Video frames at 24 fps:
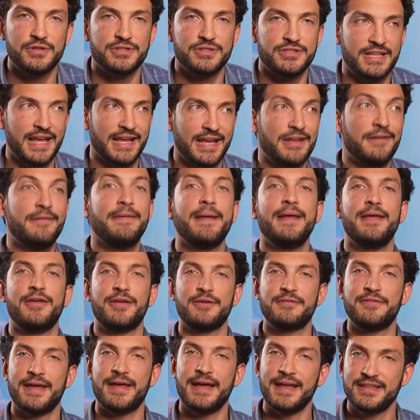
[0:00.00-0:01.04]
the side effects
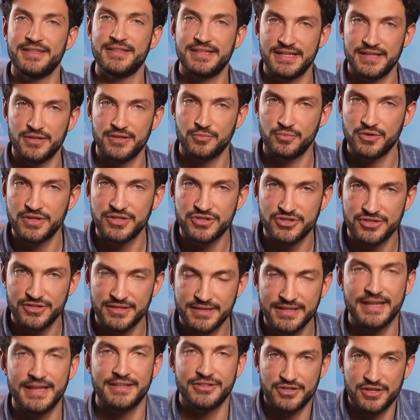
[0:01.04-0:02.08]
of nicotine, which,
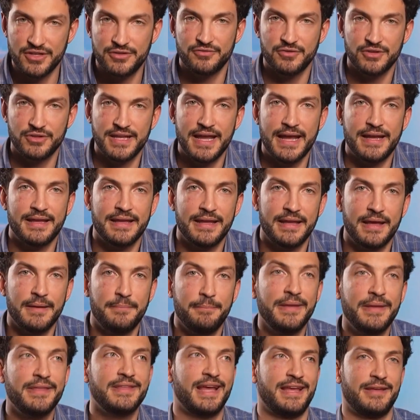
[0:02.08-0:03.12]
let's not
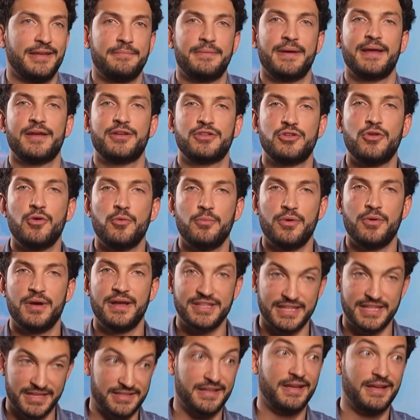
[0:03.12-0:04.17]
forget, besides being super
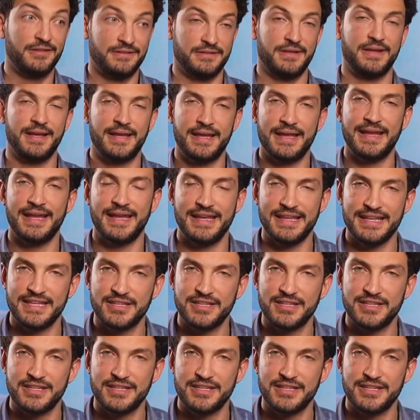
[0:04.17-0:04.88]
addictive, can